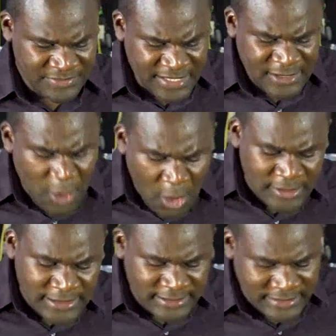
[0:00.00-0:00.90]
The
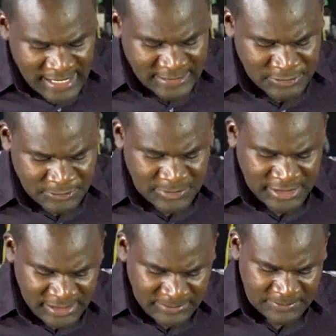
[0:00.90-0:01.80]
godly run to
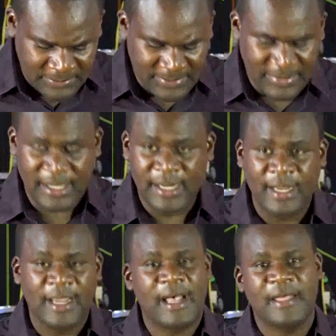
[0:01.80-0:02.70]
him
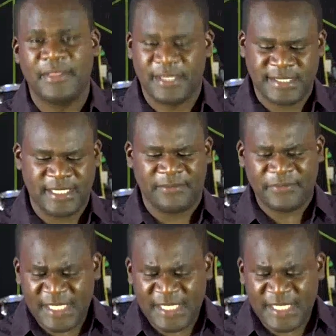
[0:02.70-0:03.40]
and they are safe."